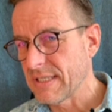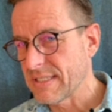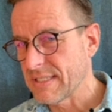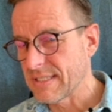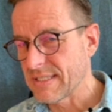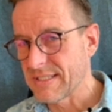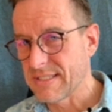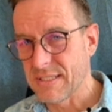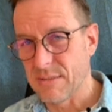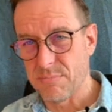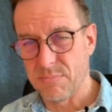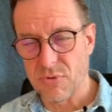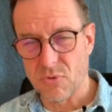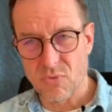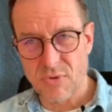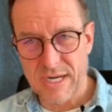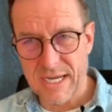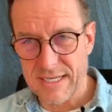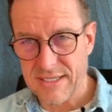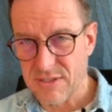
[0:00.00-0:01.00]
it a simple
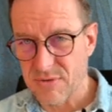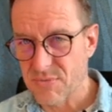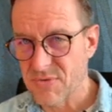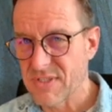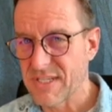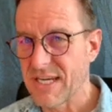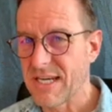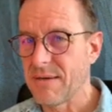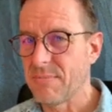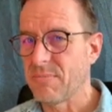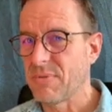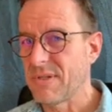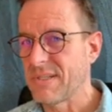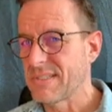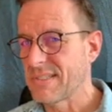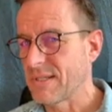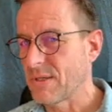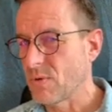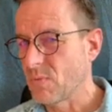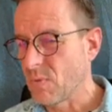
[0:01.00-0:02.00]
random sample? Is
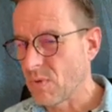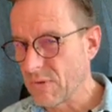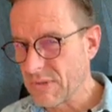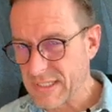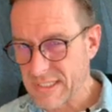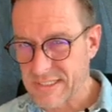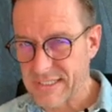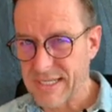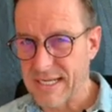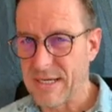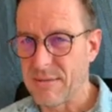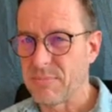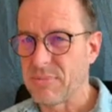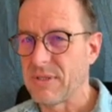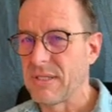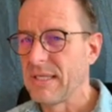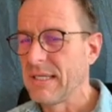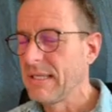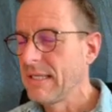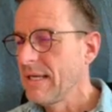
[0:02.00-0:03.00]
it a quota
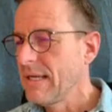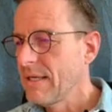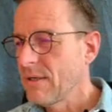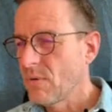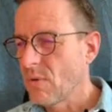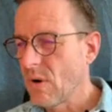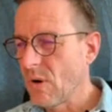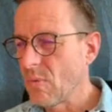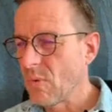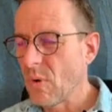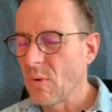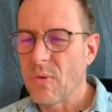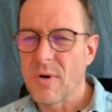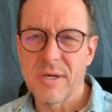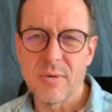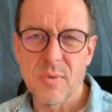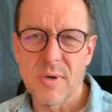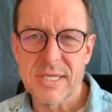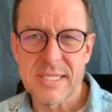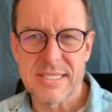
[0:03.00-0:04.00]
sample?
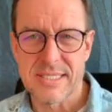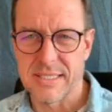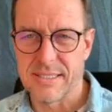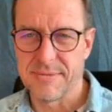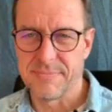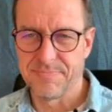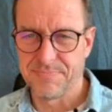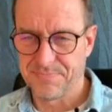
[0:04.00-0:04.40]
What is it?